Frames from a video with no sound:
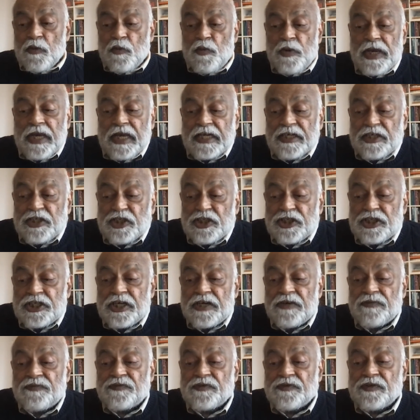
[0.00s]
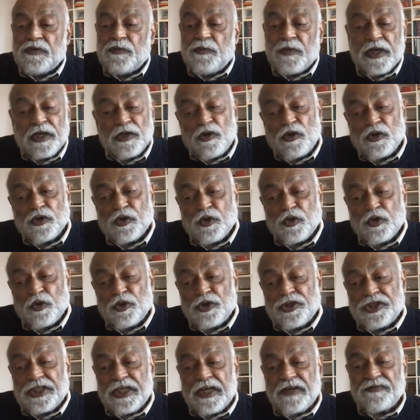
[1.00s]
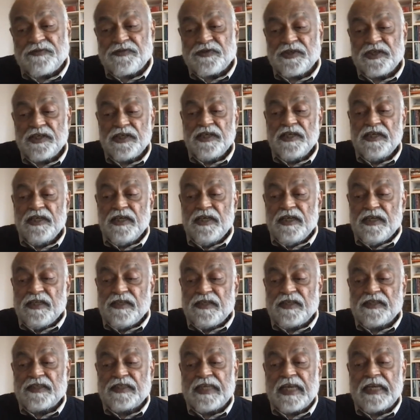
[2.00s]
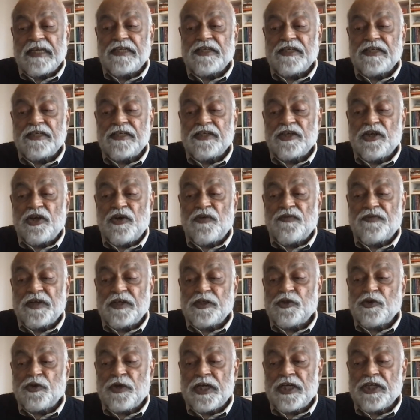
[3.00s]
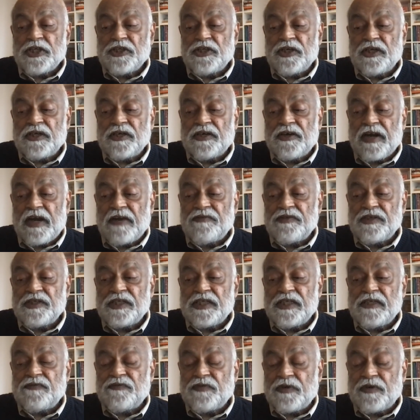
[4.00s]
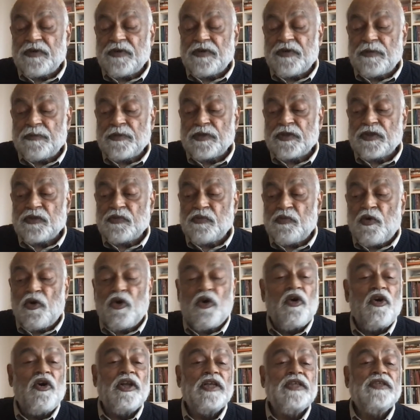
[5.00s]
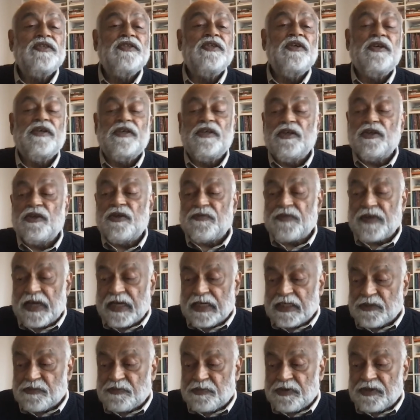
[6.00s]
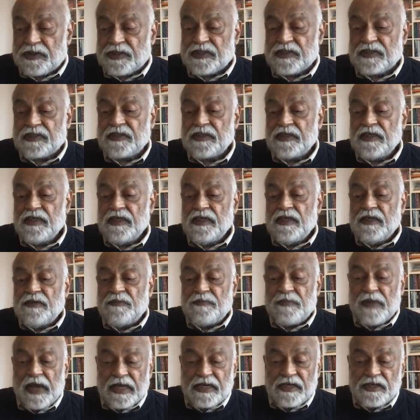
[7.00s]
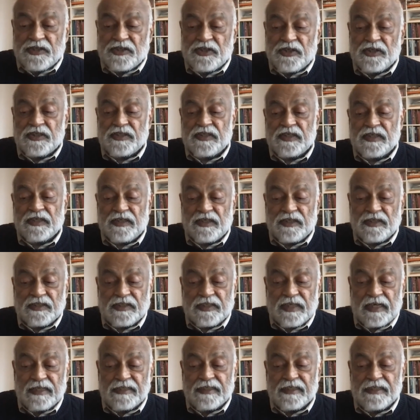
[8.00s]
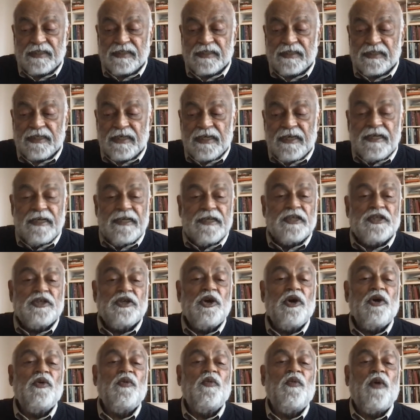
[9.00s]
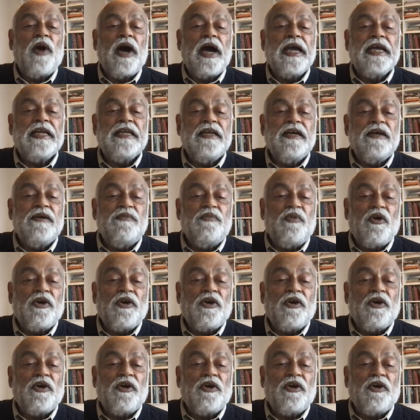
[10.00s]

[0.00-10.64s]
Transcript: We can also shift the center of educational gravity from a small circle of experts, managers, and consultants to a wider